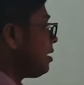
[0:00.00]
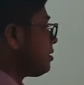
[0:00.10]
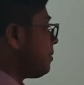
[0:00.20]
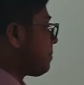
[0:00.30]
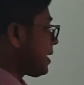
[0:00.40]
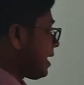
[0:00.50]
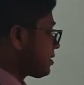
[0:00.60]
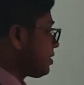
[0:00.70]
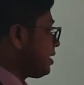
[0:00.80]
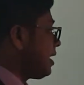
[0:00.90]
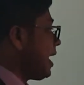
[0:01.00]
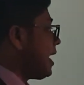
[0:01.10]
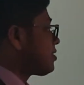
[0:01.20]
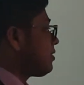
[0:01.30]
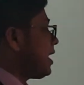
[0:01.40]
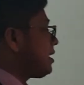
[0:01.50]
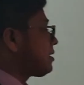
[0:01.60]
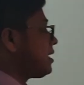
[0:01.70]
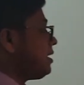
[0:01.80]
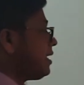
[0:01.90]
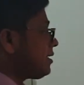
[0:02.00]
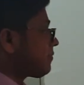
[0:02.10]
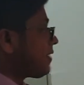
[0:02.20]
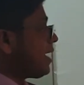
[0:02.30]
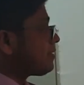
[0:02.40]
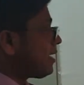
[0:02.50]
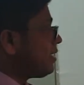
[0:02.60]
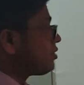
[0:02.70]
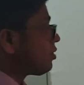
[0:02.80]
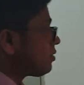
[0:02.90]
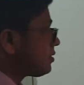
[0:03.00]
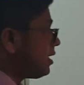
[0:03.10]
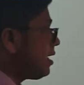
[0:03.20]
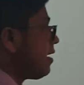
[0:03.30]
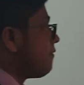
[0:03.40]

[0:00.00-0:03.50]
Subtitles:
production, as well as the left hand side shows the